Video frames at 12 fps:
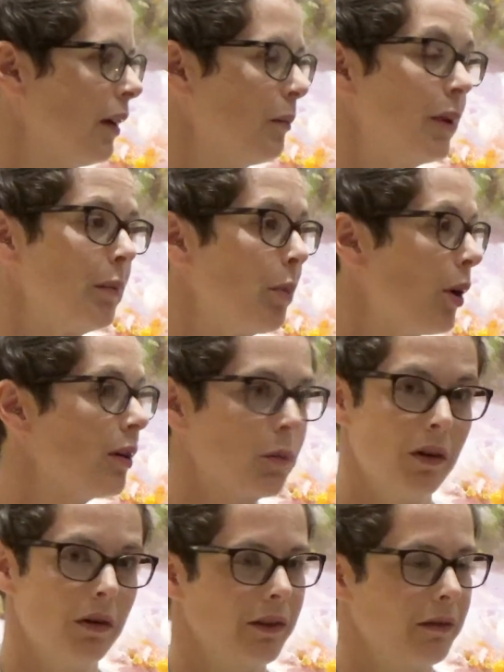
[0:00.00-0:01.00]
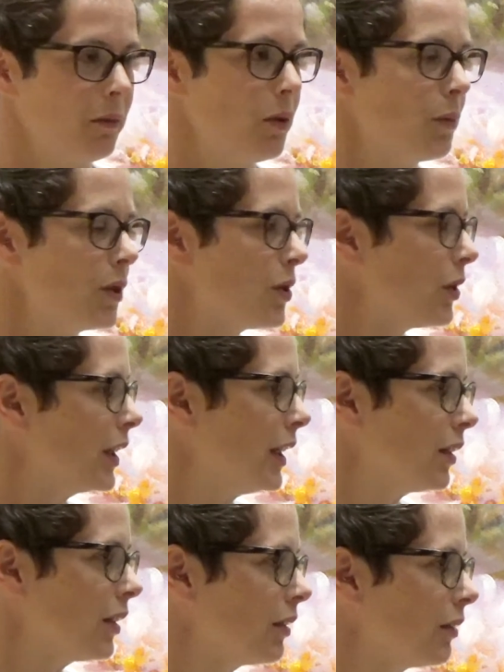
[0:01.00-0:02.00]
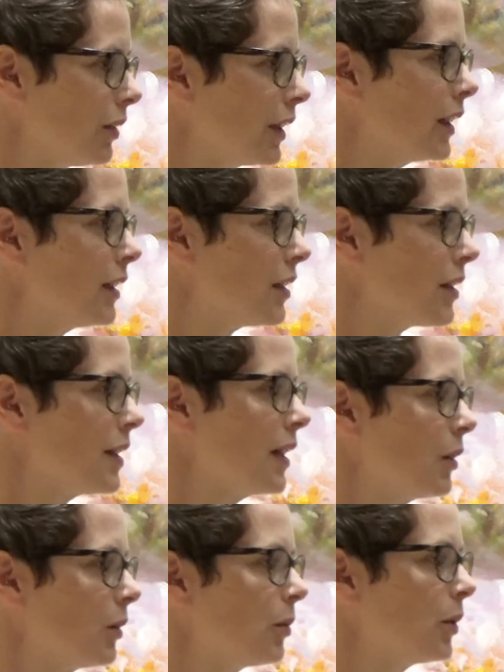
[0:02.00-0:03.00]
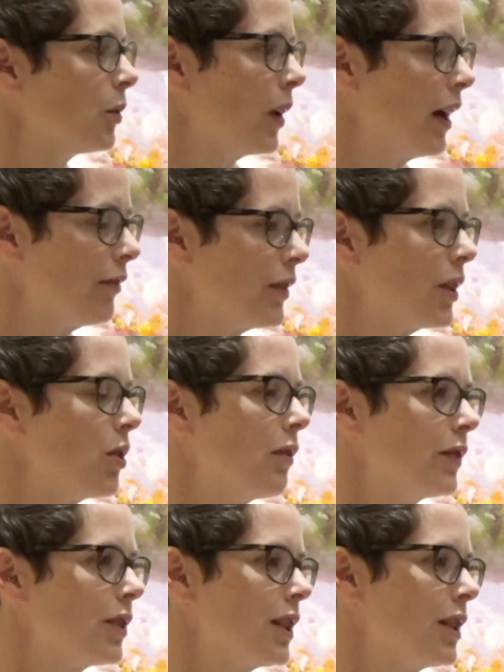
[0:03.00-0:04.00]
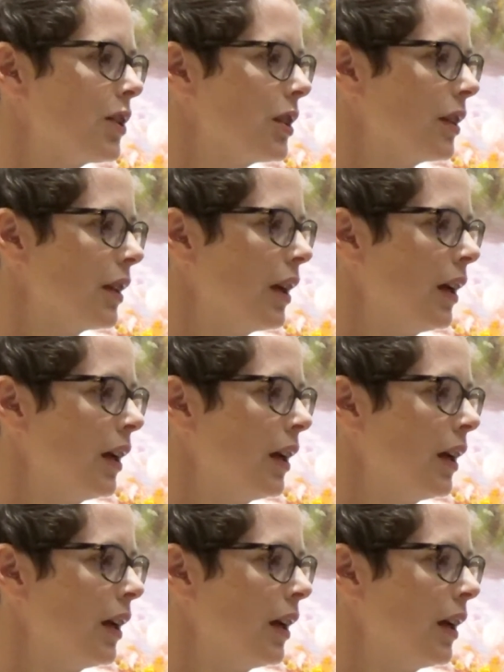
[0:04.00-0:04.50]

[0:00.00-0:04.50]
being part, what we're doing here really does help, having the conversation,